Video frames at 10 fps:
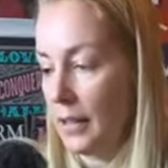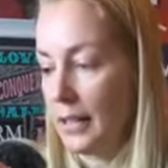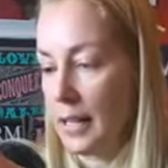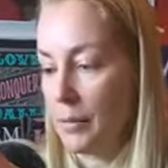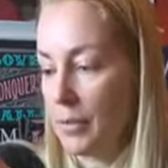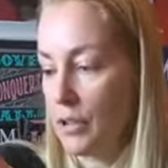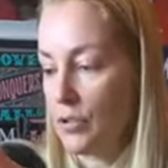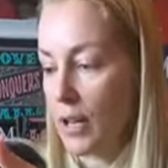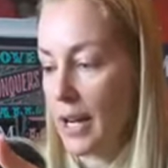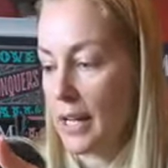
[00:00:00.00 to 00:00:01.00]
And now I'm going
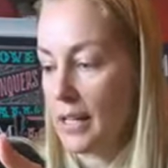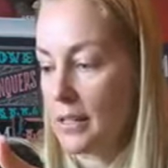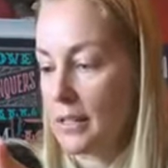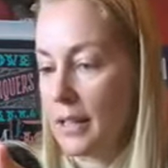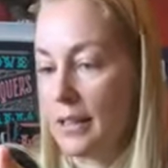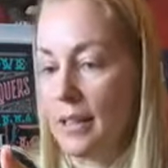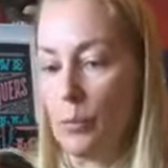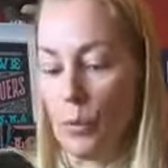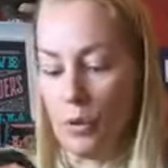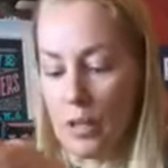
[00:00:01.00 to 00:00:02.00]
to dry it, and
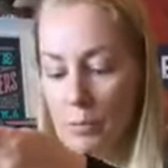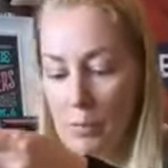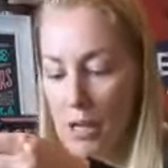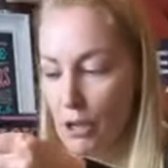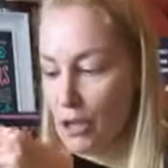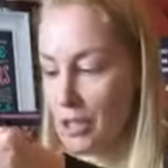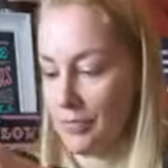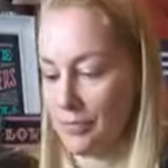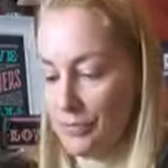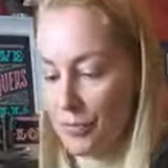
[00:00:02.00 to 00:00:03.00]
then we'll embellish
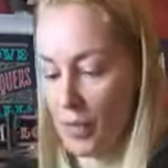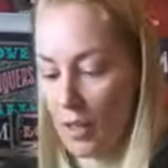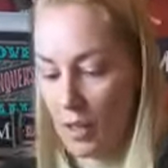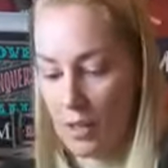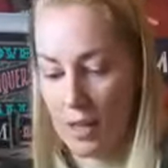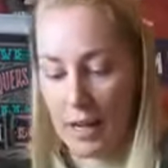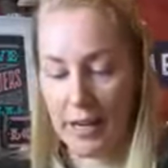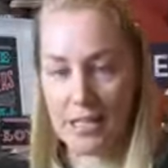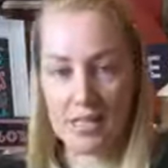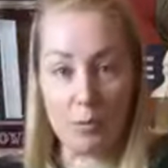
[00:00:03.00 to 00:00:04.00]
it. I
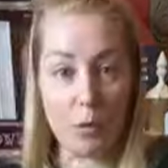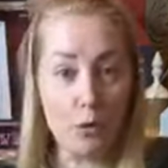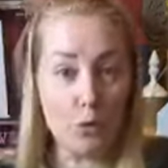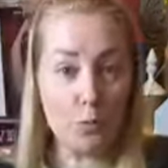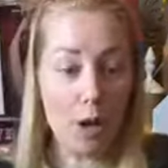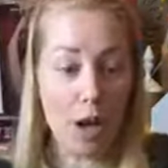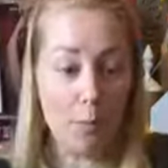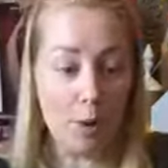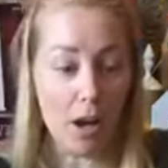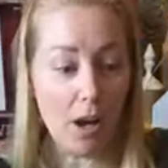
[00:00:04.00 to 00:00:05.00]
got some cute
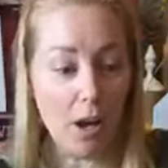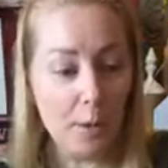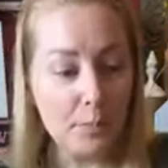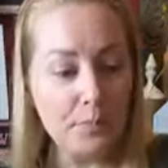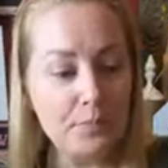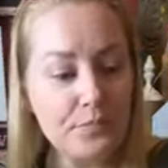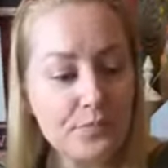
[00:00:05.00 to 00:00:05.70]
pom-pom